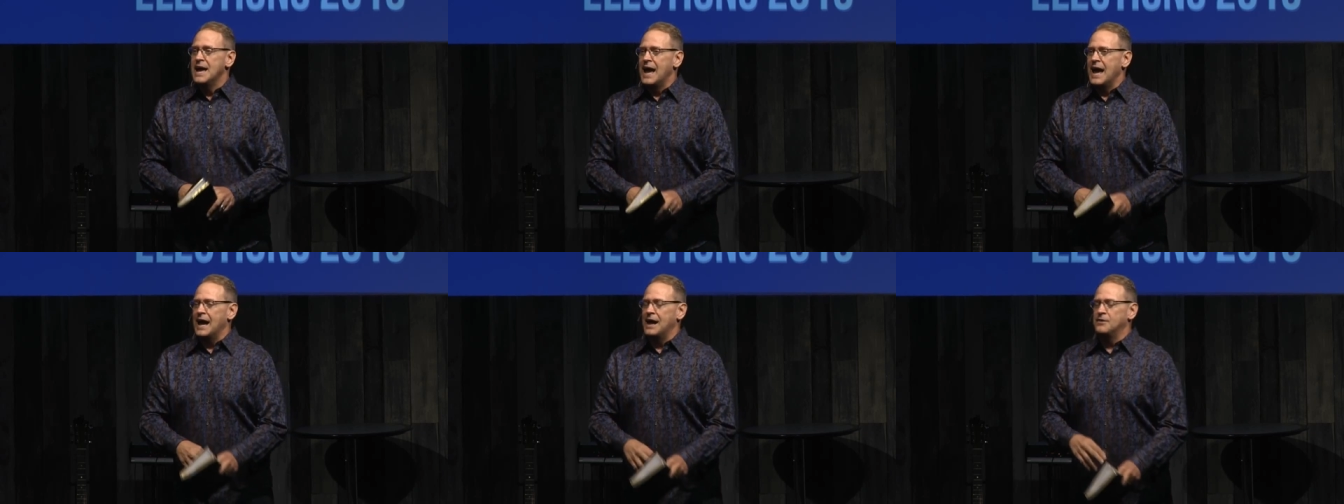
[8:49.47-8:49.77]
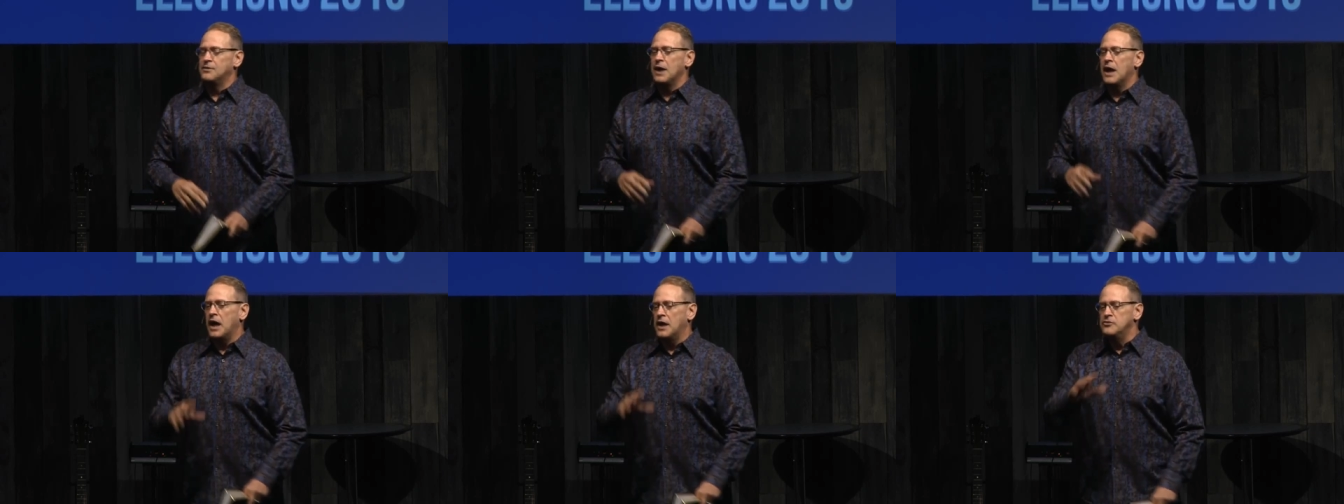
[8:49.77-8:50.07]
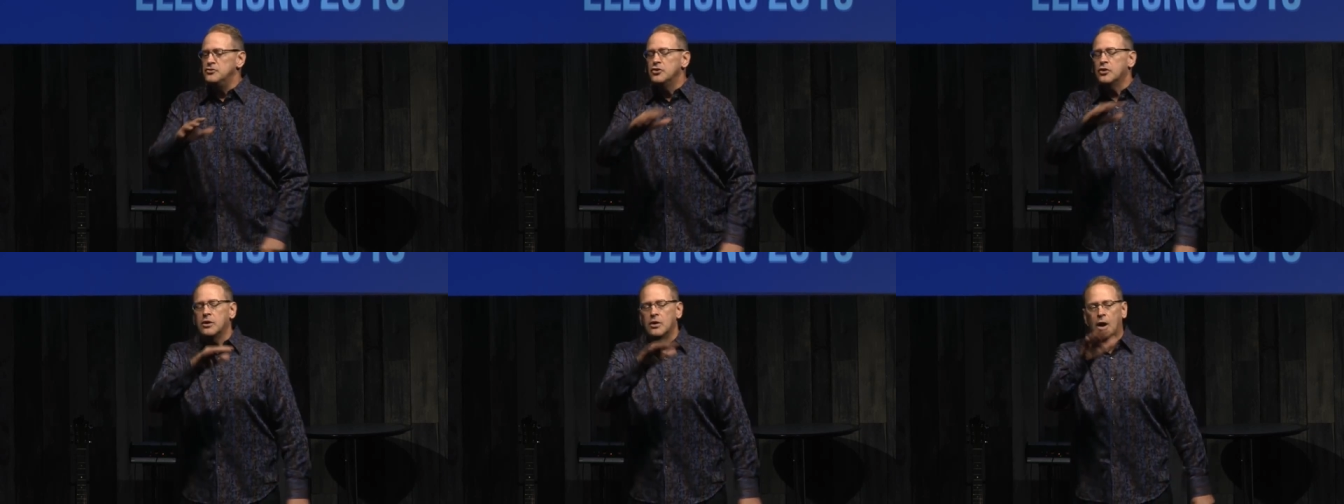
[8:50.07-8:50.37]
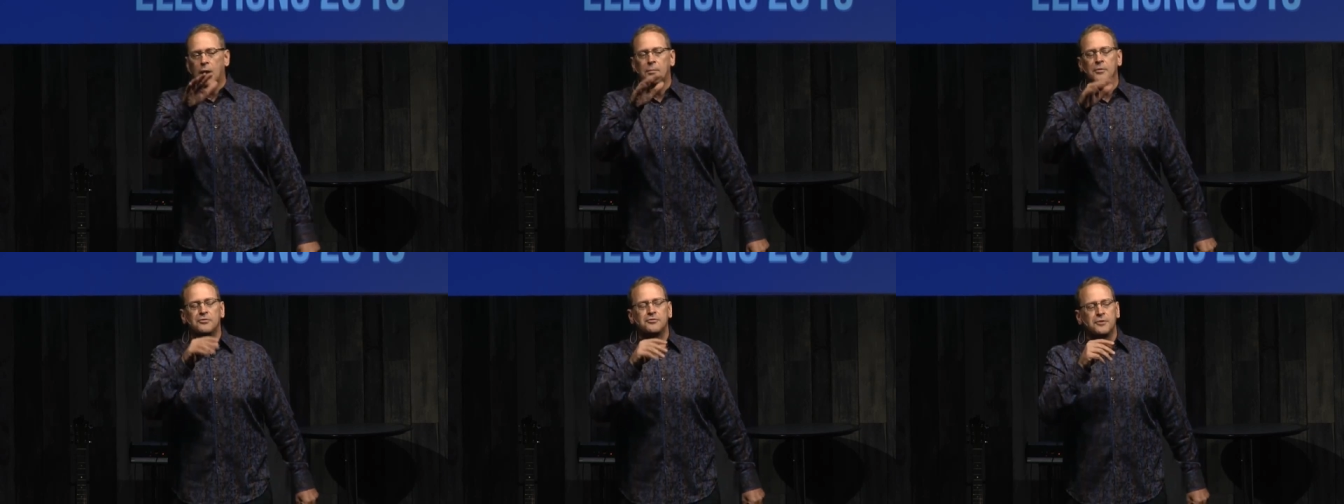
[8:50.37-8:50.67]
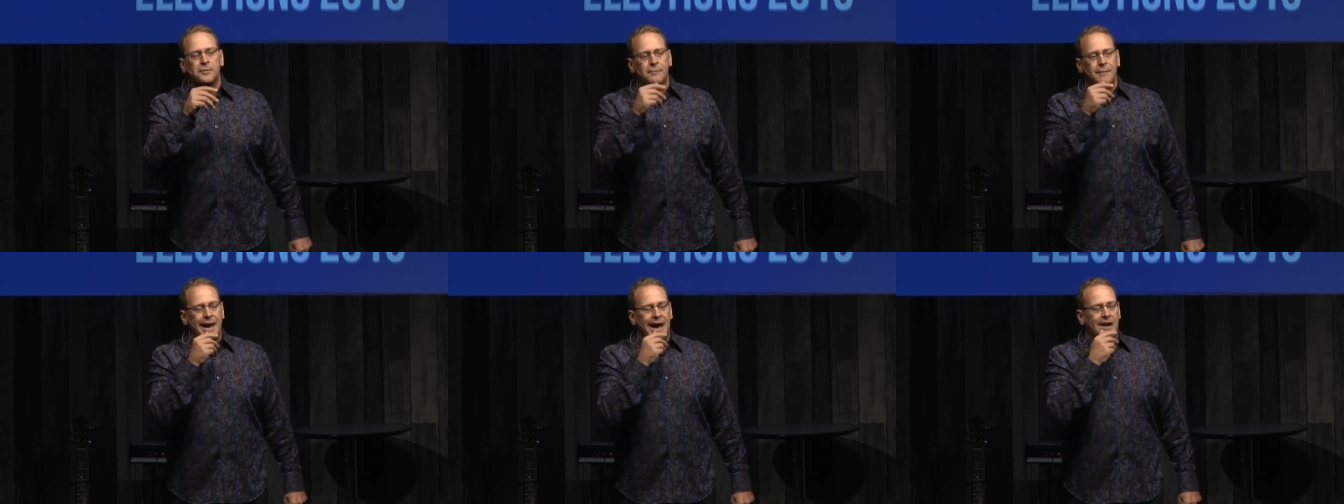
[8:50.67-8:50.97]
and, and you can
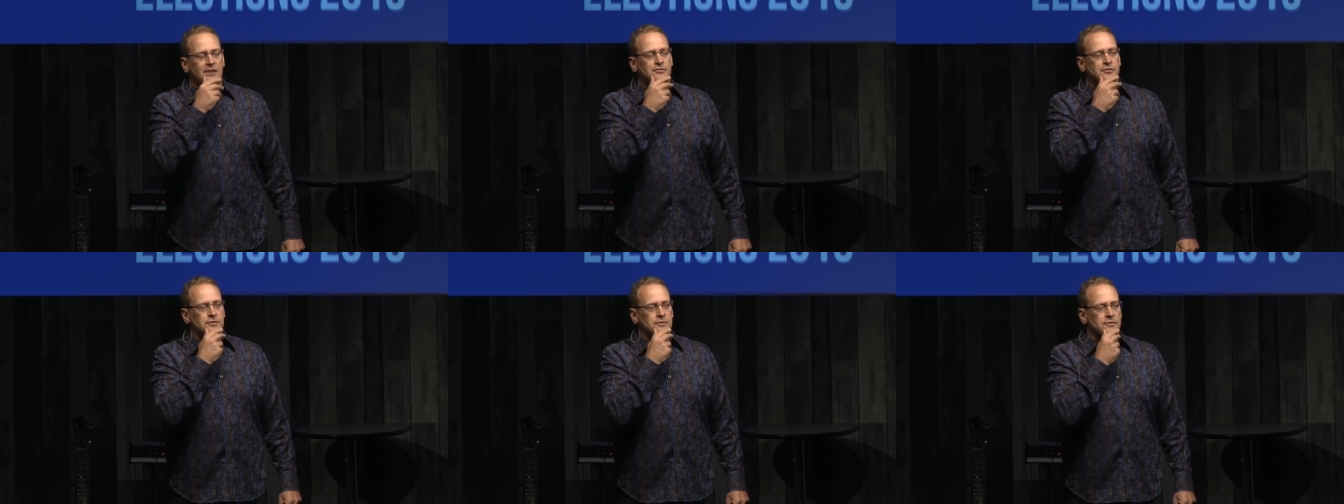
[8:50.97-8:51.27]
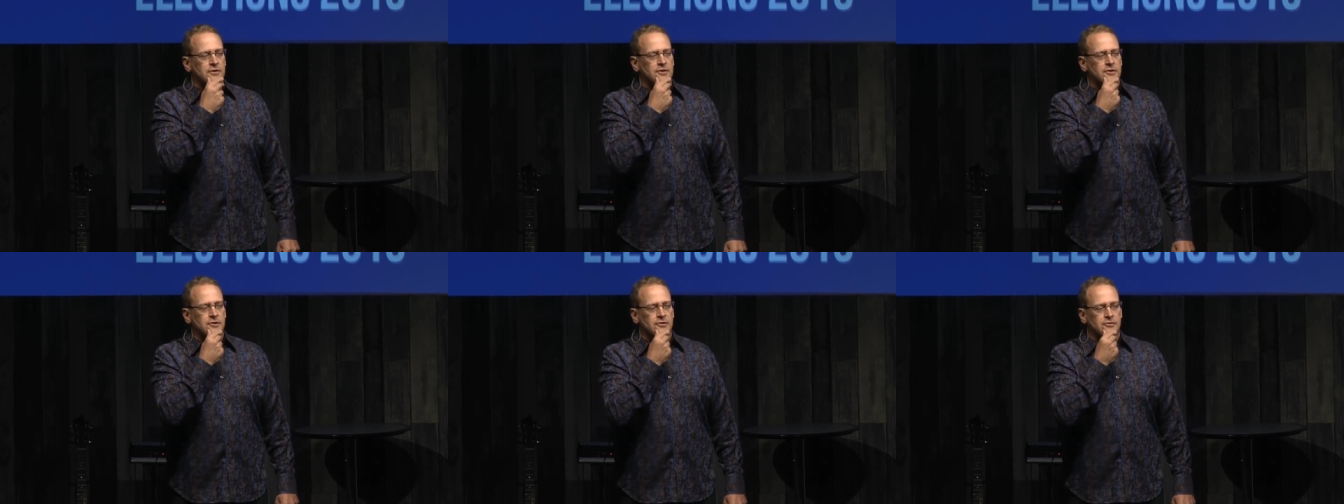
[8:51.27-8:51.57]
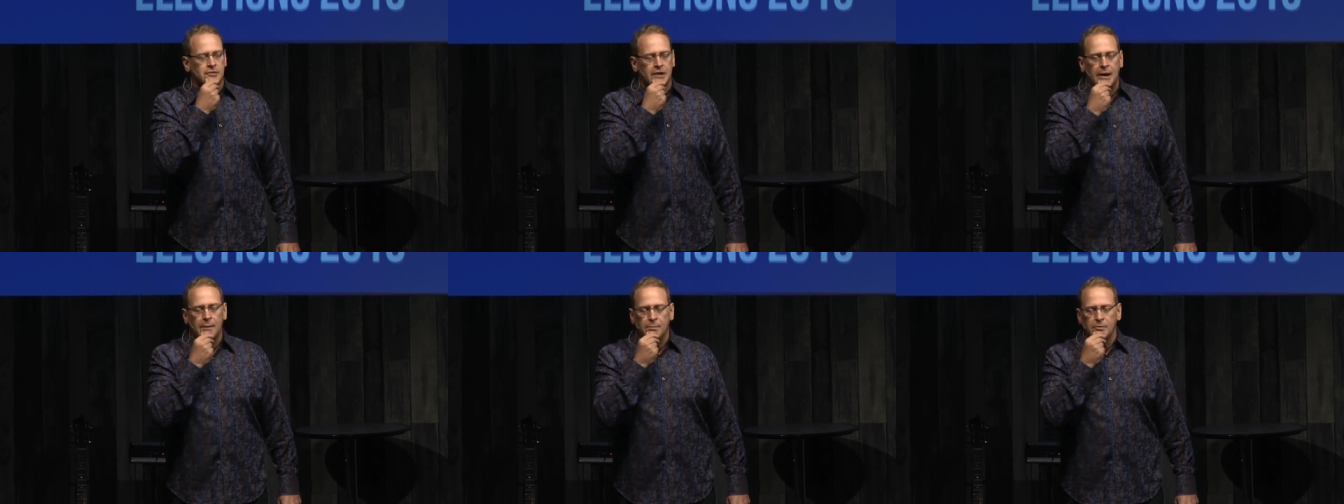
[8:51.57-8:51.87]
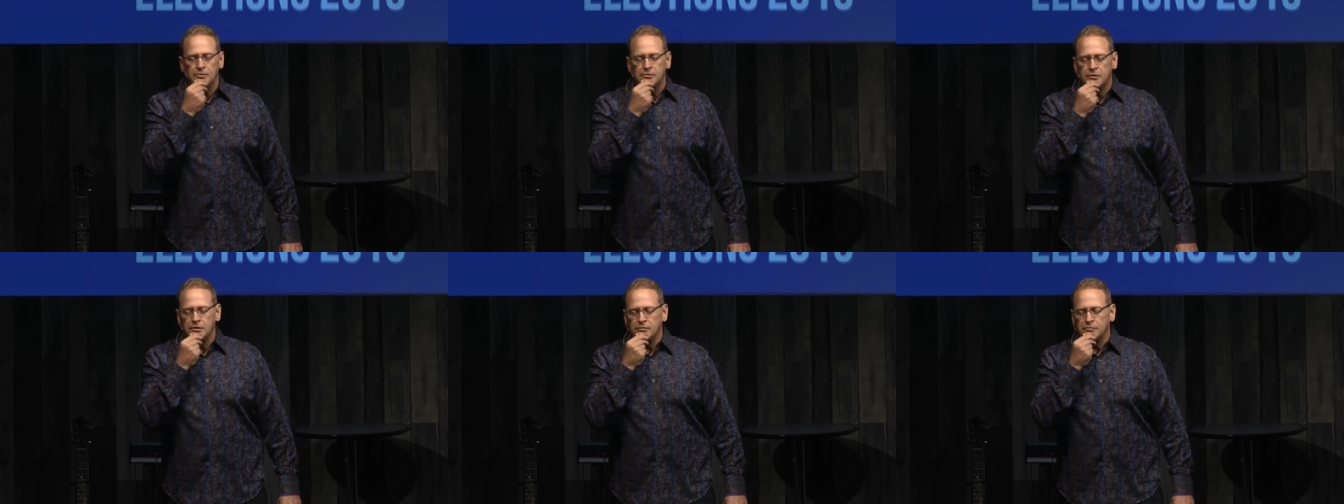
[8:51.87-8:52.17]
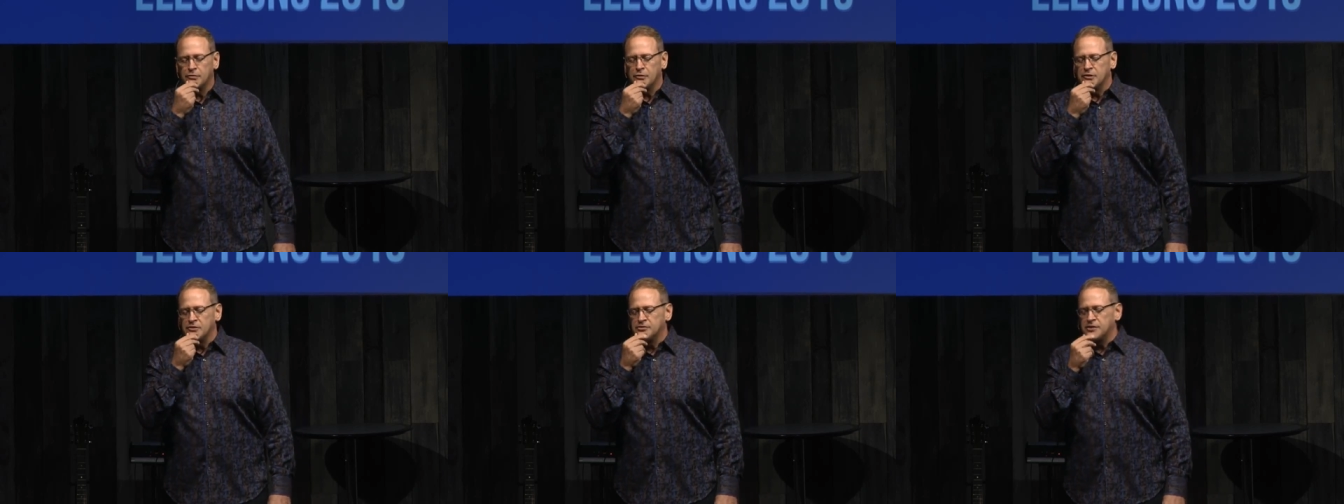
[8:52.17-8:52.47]
almost imagine the disciples here
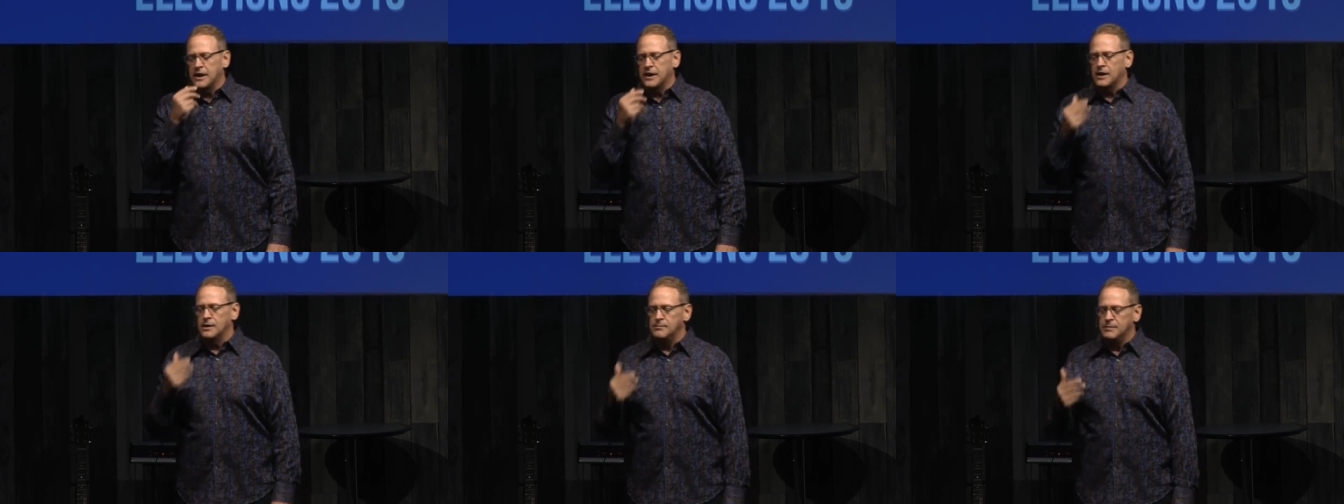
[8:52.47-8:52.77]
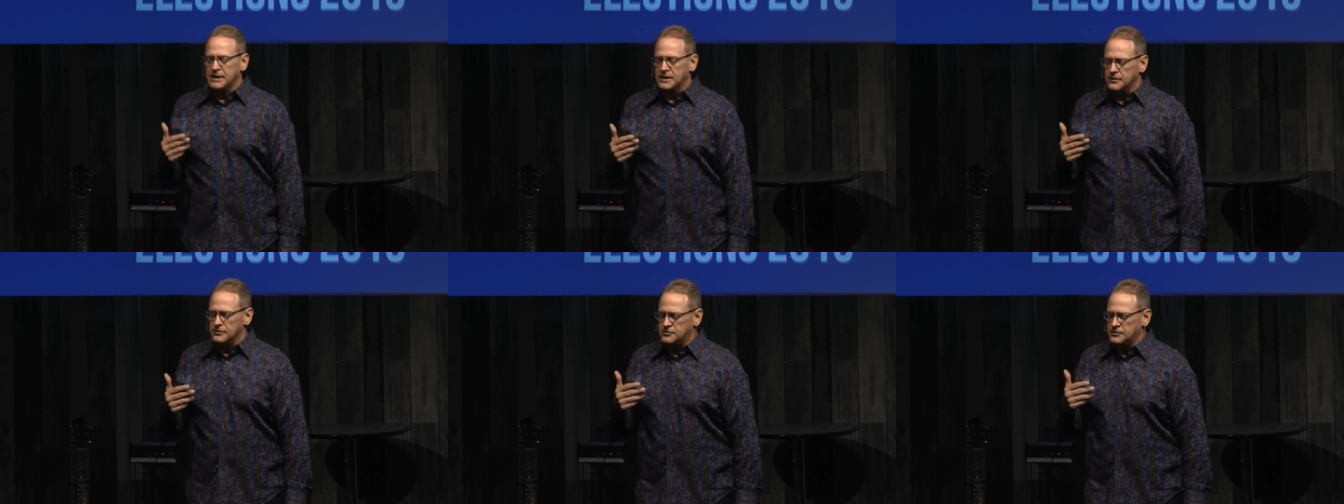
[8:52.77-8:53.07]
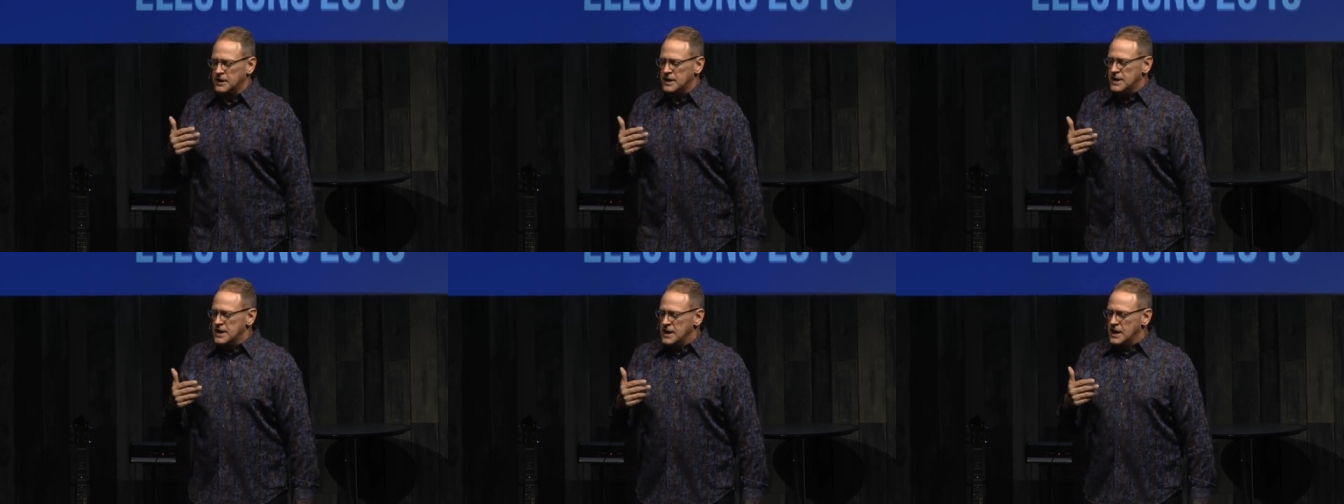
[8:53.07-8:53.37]
for a second because,